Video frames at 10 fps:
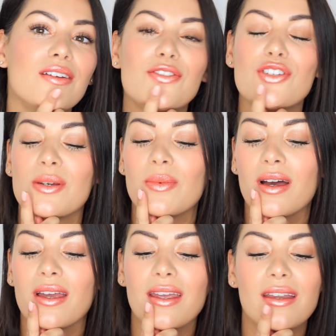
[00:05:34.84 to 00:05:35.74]
of
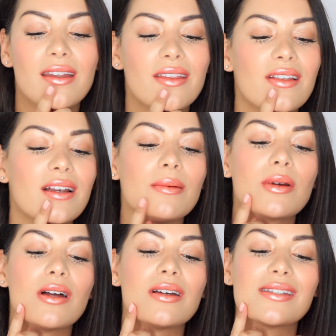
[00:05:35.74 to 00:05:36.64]
shimmer in the lip
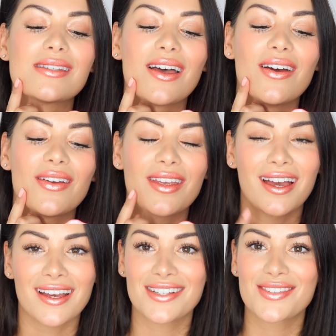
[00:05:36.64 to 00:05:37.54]
gloss, so
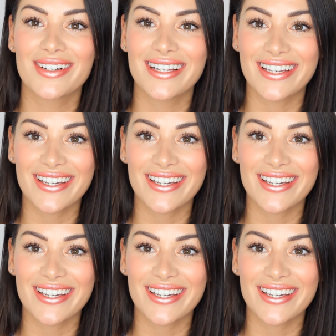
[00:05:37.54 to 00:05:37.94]
yeah, it's really